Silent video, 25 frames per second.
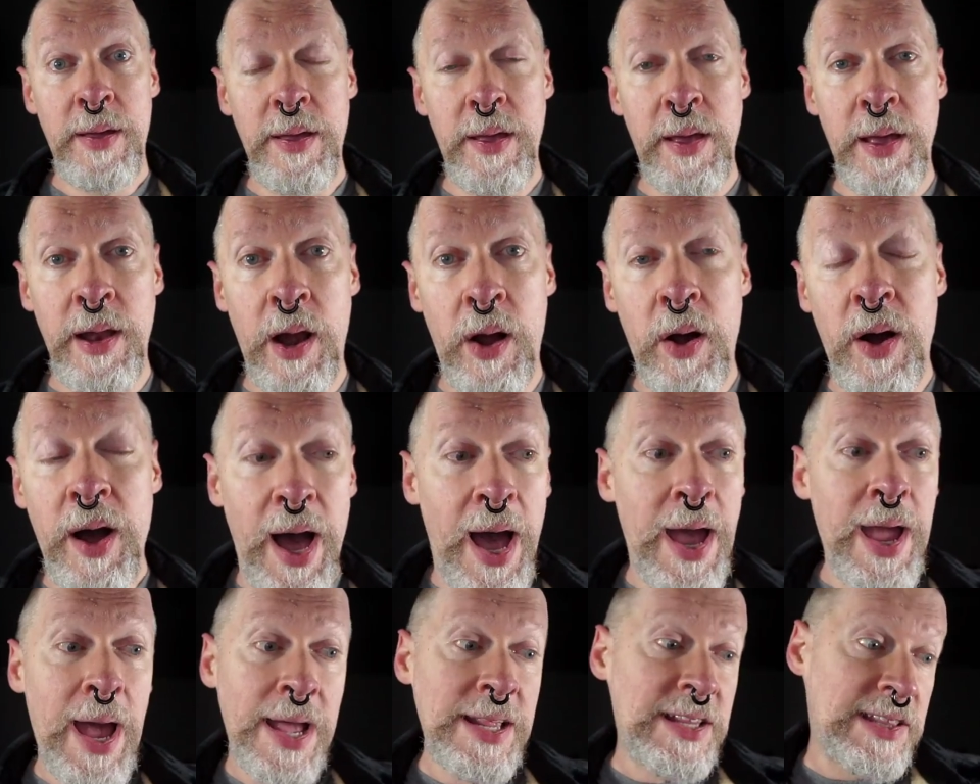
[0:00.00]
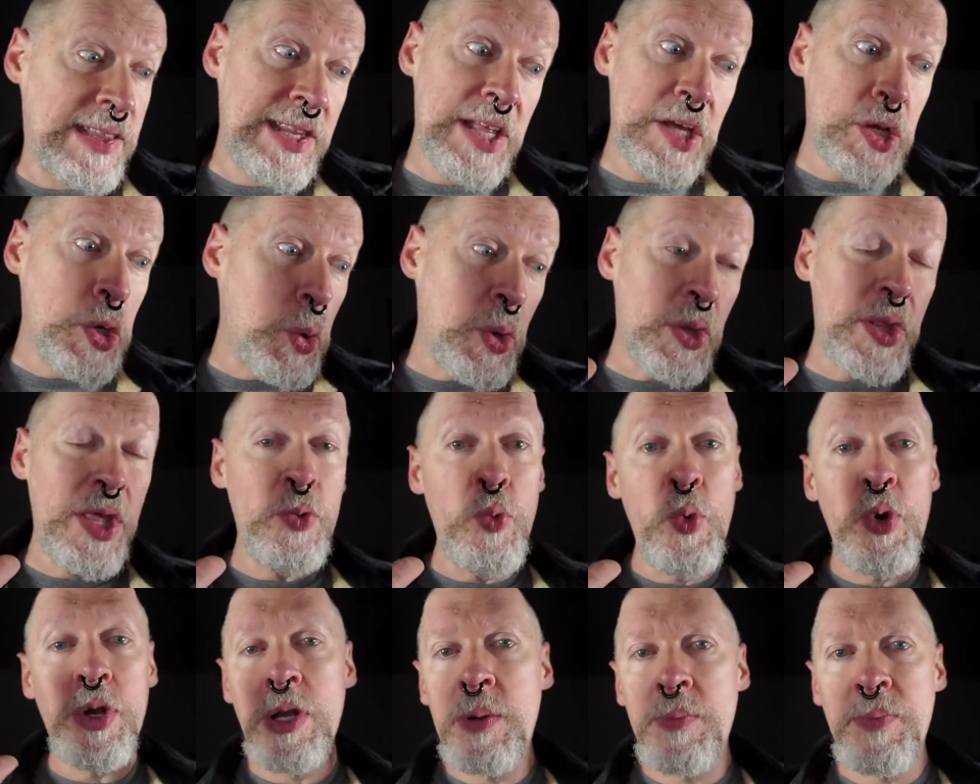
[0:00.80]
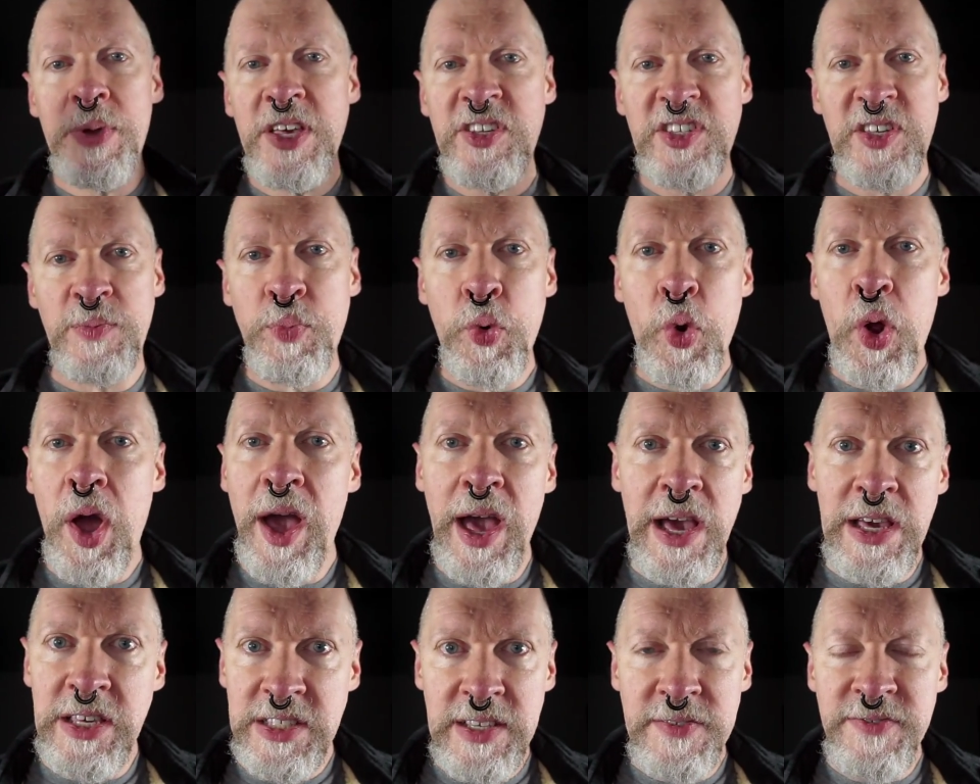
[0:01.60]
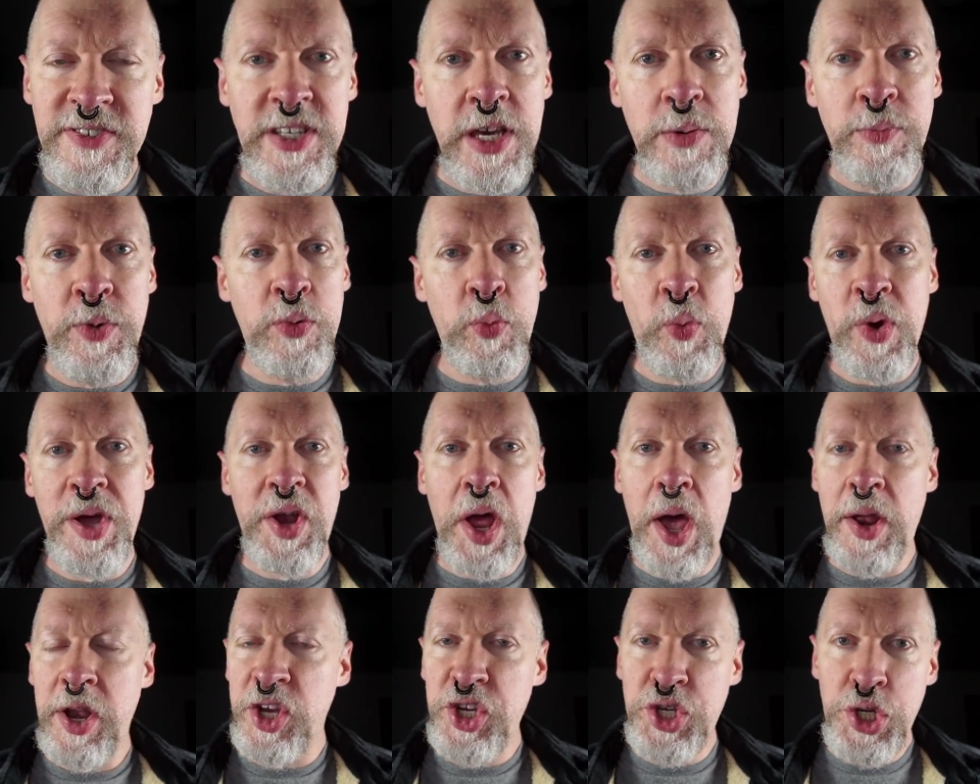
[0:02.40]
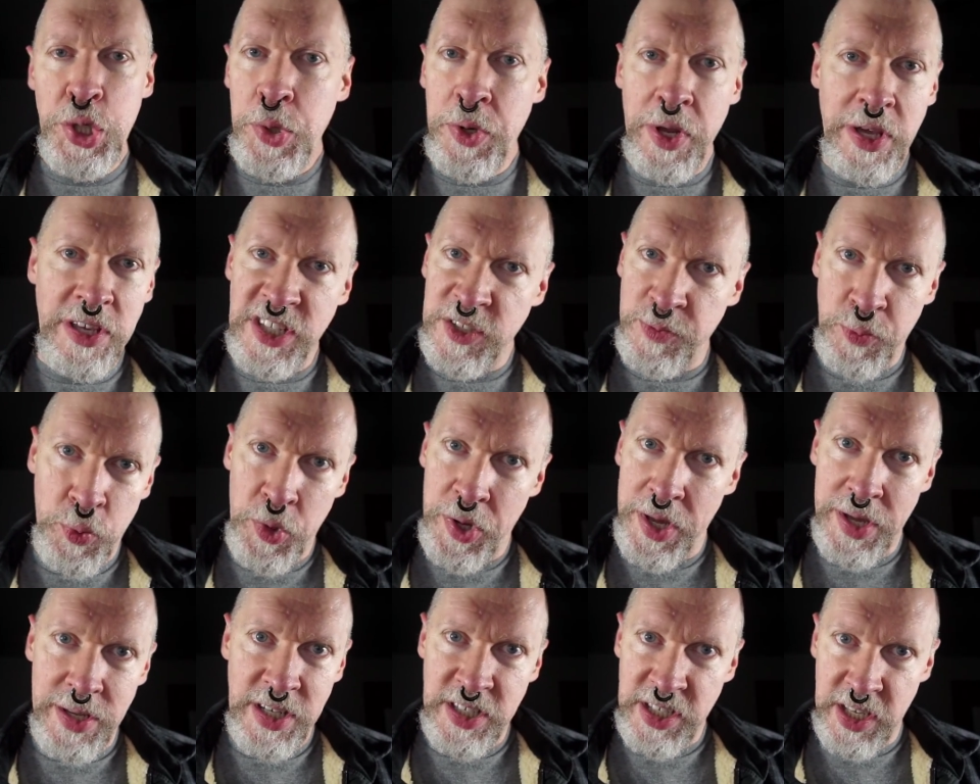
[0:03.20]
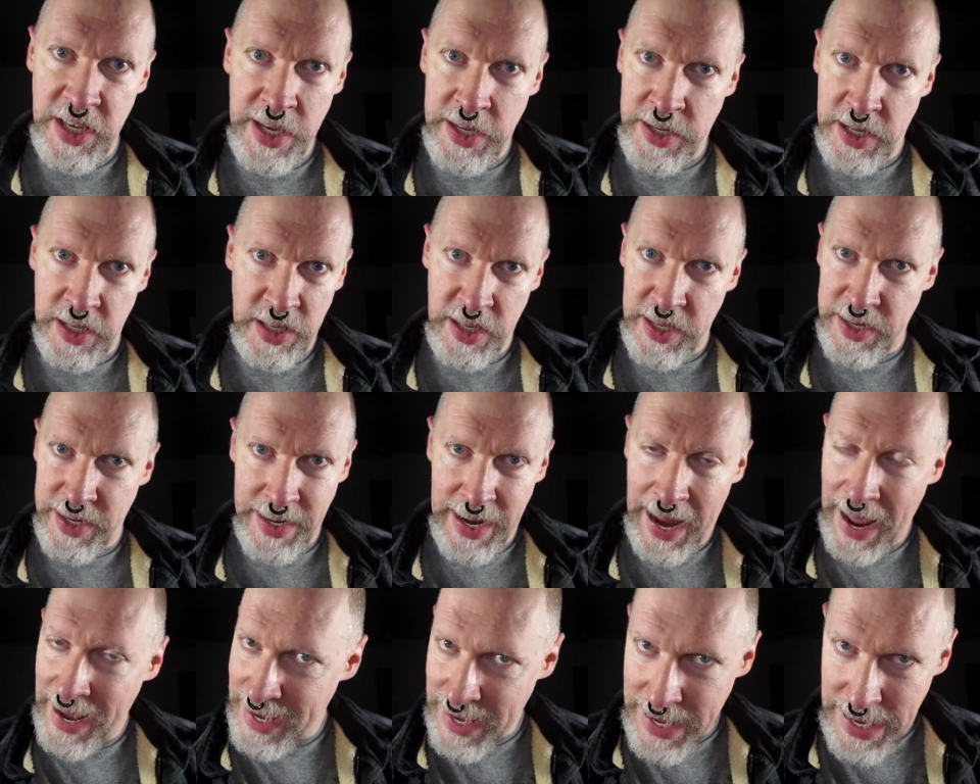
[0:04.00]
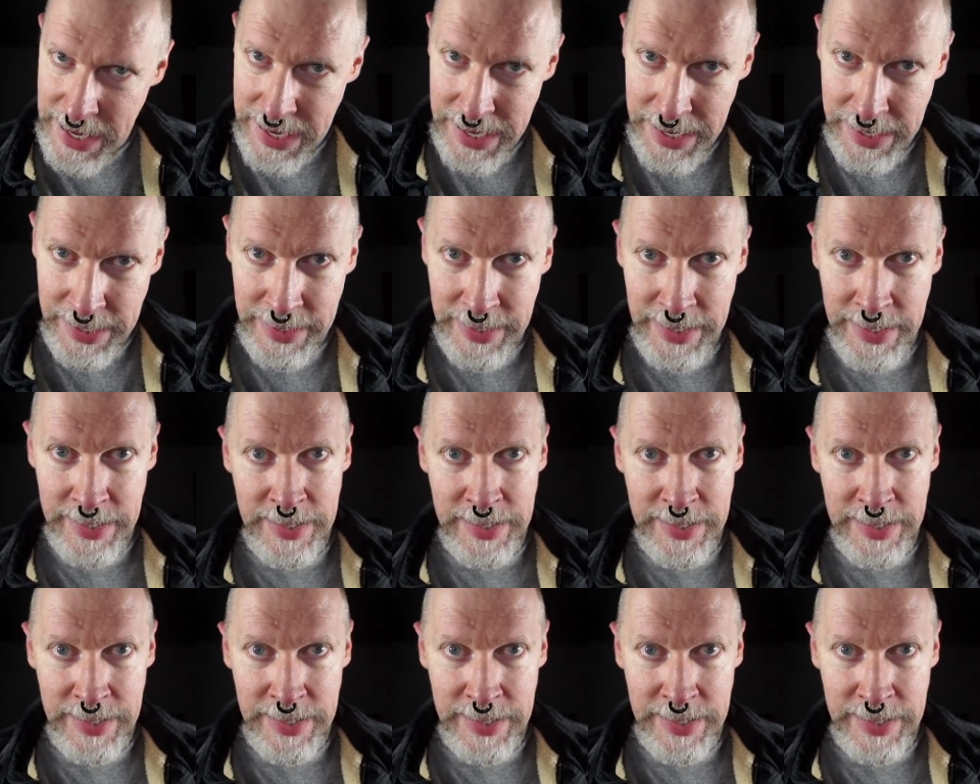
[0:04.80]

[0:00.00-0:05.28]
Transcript: You know, I, I literally wouldn't be surprised if someone went on a shooting spree in a, in, a, in an IKEA.